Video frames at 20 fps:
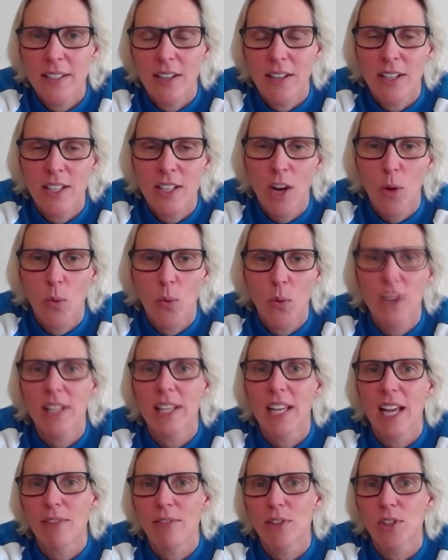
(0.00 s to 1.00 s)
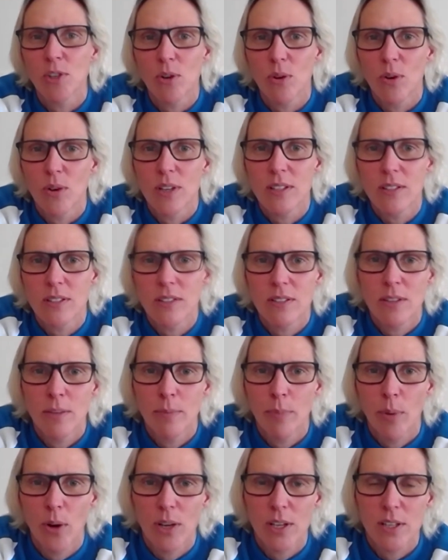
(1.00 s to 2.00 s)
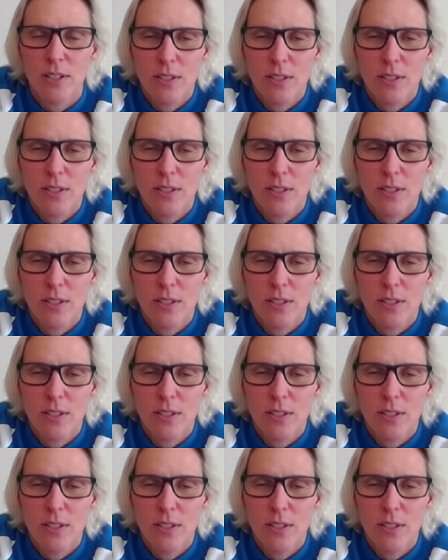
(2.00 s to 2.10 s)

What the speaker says: you don't really have a choice. Your body